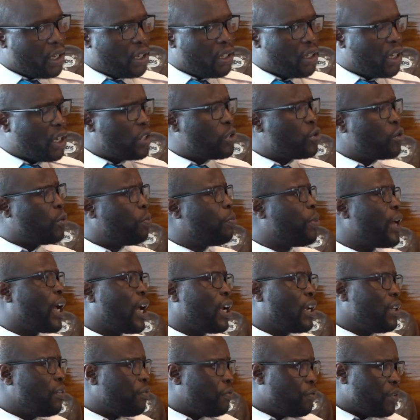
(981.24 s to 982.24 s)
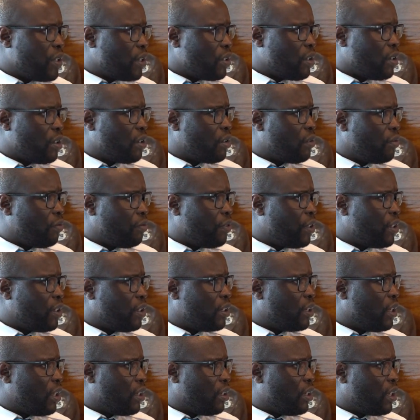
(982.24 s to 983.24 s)
that you barely feel
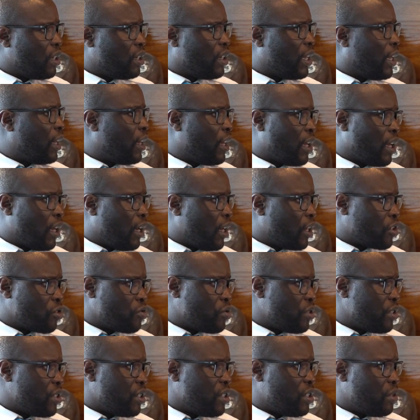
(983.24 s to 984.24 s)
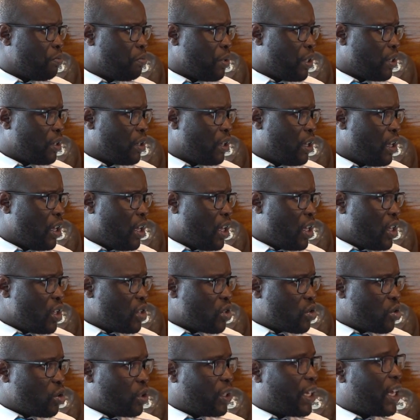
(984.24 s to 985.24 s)
the electricity bill.
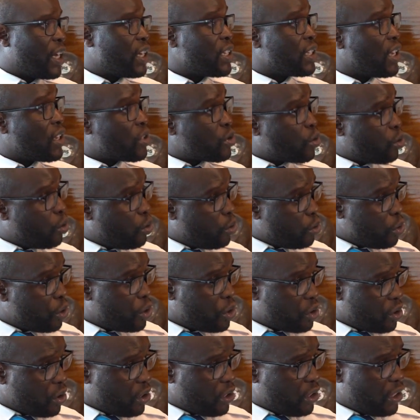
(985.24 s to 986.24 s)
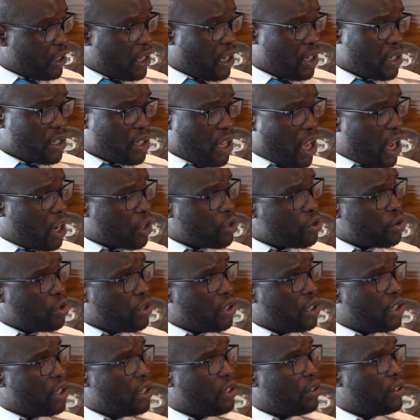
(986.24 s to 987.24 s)
So that is a solution that is
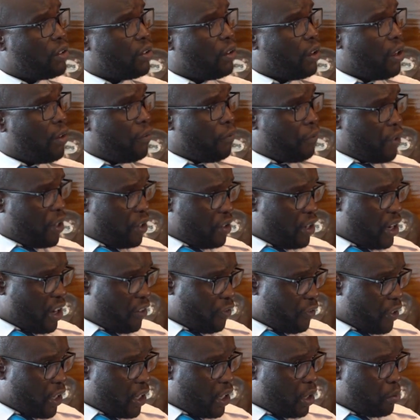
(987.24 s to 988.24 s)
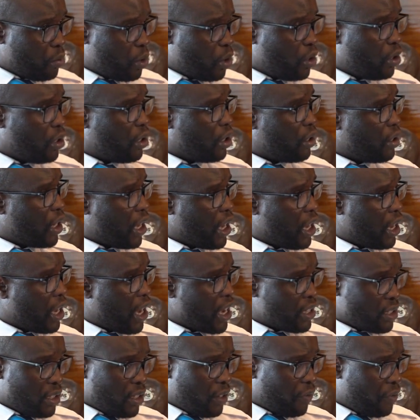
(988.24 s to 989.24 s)
actually very available.
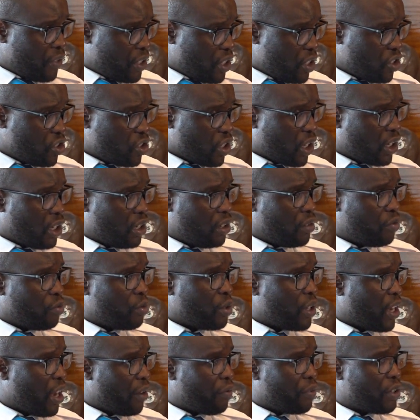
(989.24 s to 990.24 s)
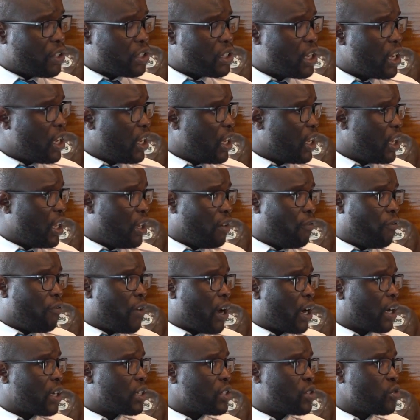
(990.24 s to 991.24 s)
As Davis and Shirtliff, we have it. In
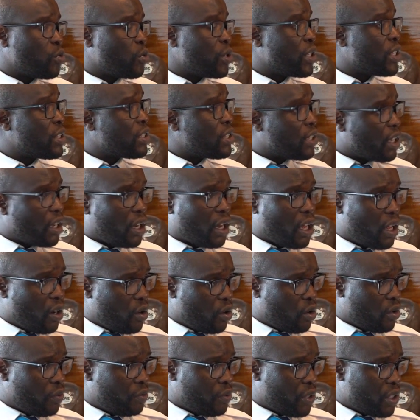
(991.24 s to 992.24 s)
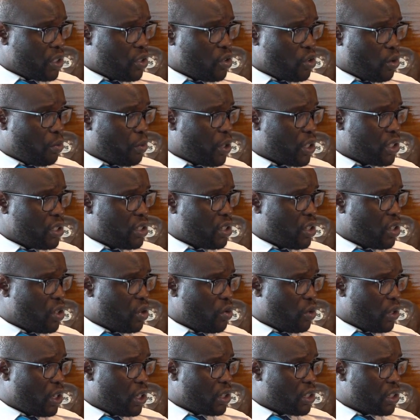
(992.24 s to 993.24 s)
fact, we sell a lot of these domestic
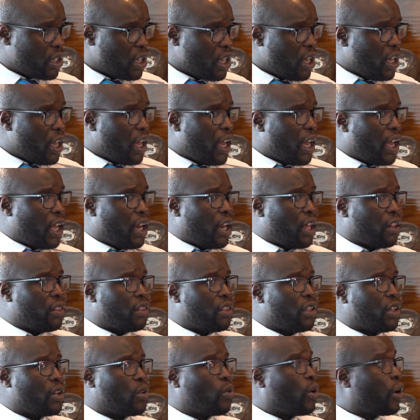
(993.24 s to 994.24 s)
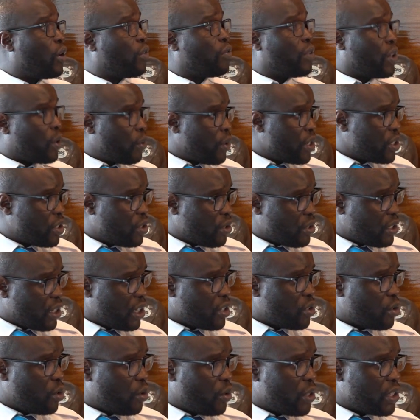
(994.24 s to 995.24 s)
units. And I think one of the questions that
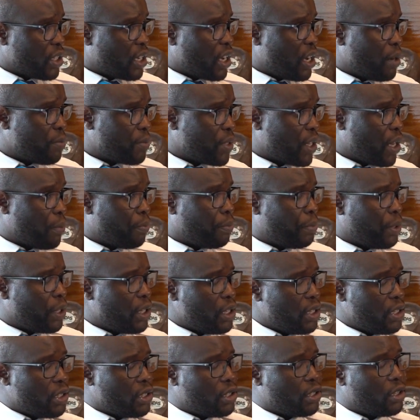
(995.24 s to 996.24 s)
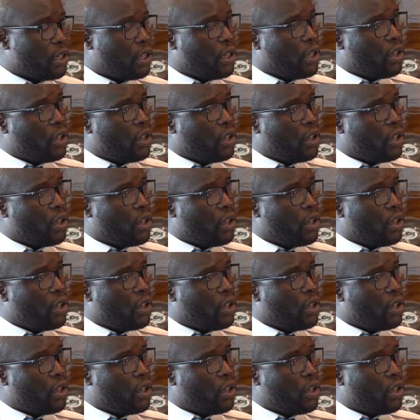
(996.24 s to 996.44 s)
always comes up is